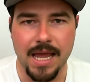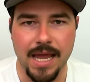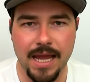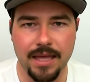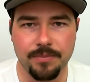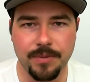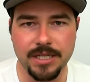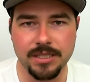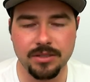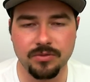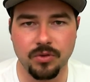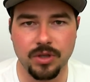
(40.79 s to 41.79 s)
And the
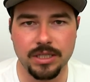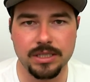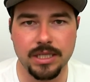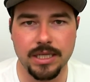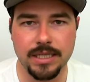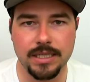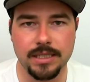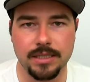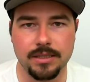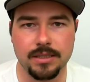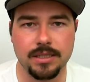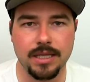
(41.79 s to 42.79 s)
basis for this
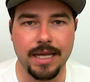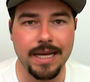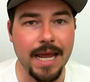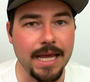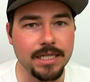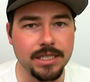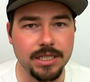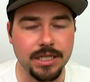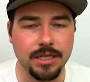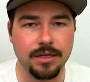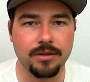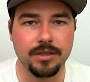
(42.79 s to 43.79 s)
is an
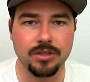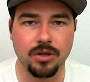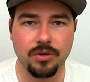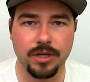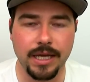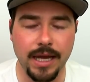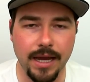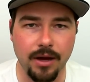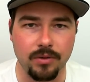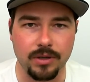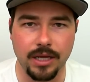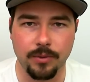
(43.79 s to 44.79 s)
engine that's already
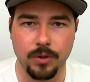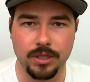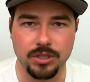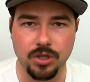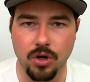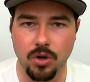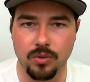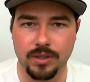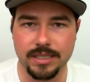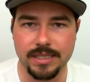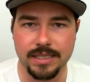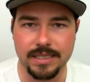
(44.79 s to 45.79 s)
out, and what it's called
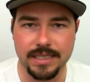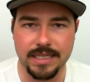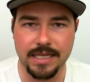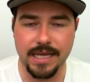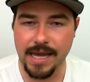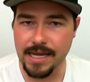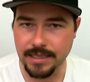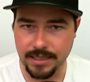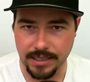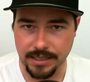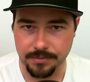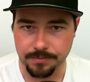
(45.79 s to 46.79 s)
is a
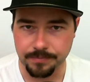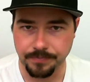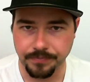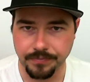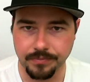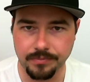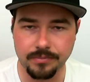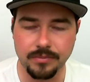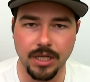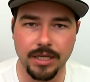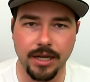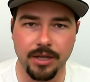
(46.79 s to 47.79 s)
C18.
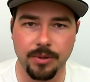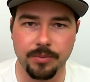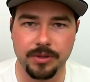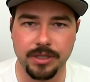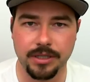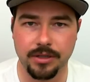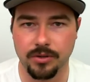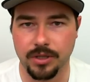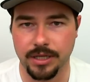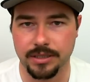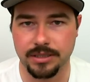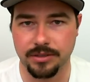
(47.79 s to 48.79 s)
Now, you might be thinking,
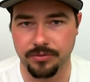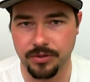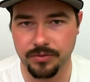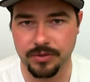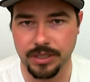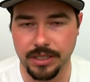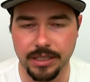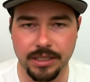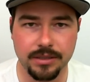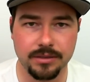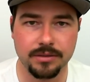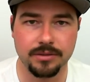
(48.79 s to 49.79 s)
okay,
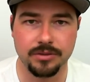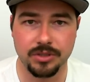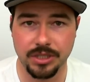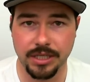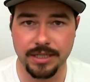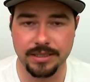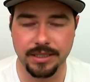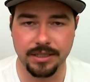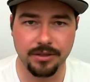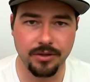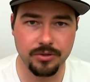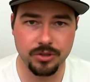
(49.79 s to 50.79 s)
C15,
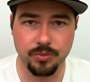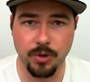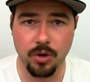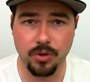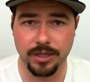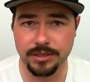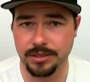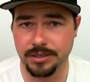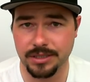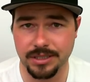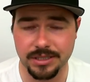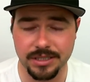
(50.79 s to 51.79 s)
C18, you know, they're smaller
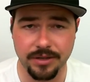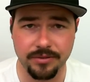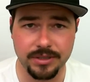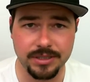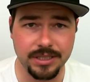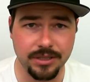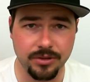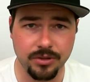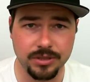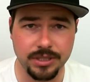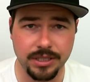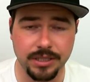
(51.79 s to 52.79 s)
engines, C7,
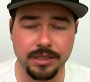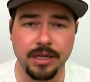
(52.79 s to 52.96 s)
C13.